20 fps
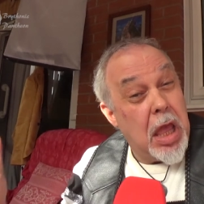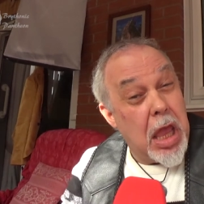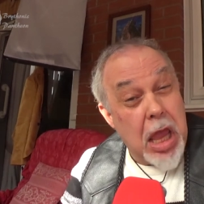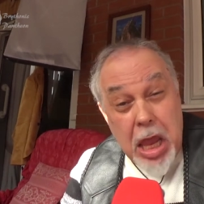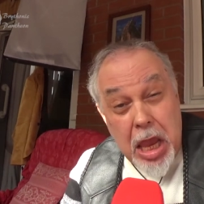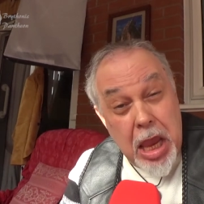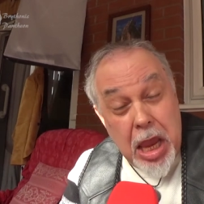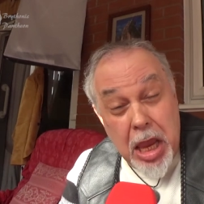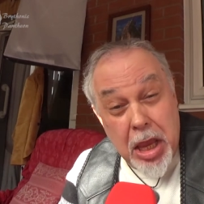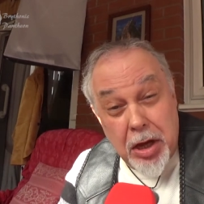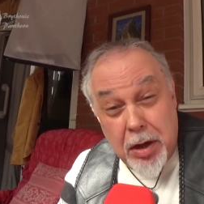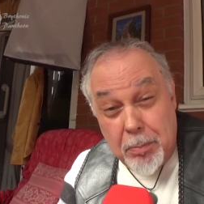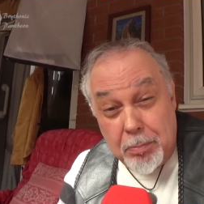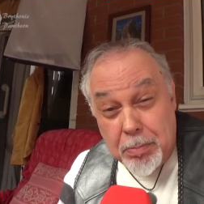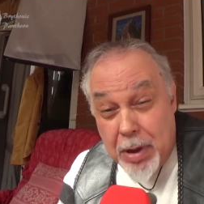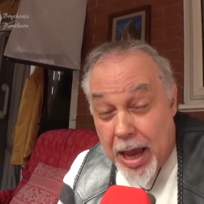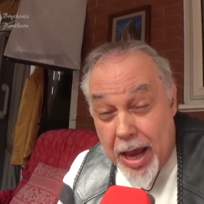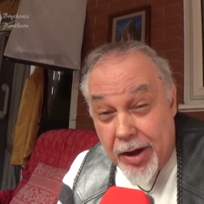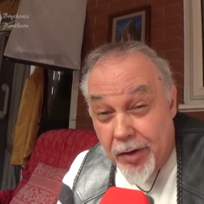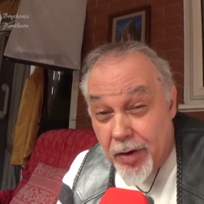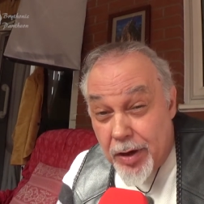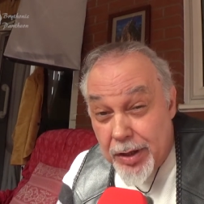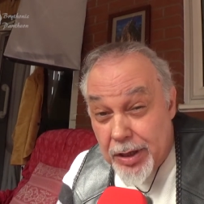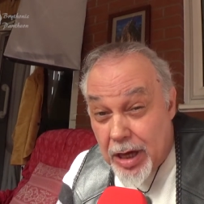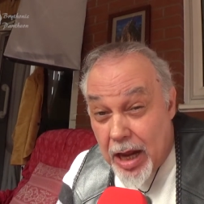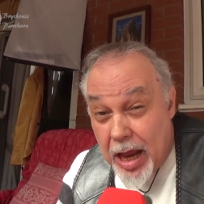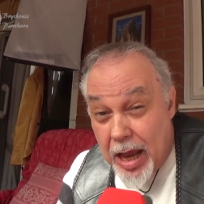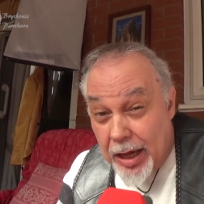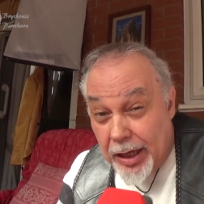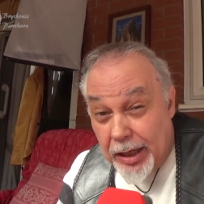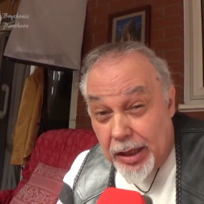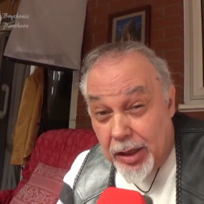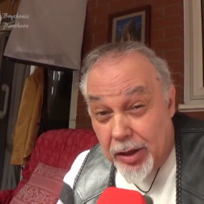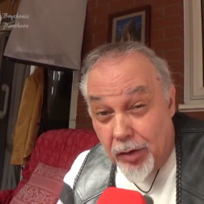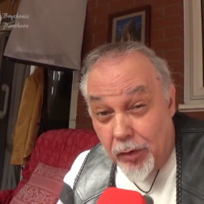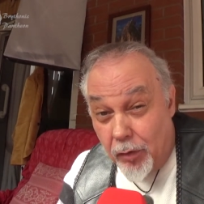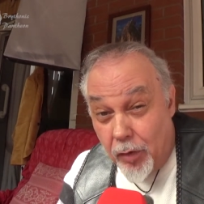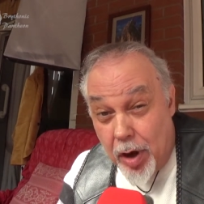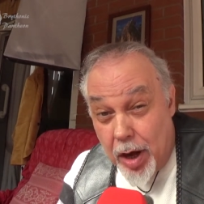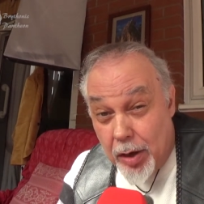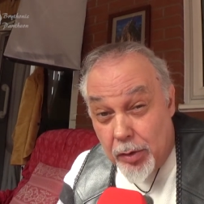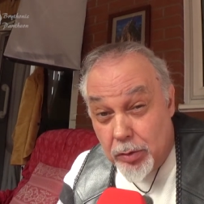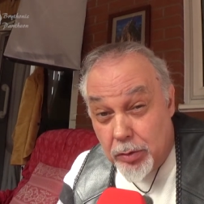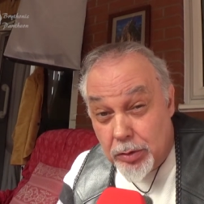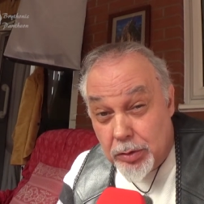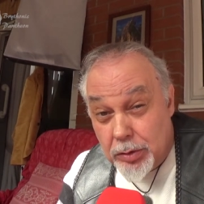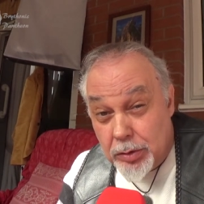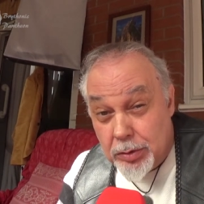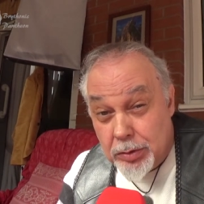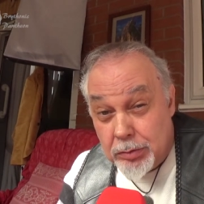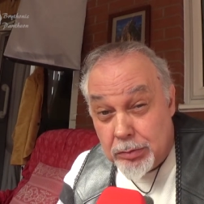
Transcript: heir apparent hanging around.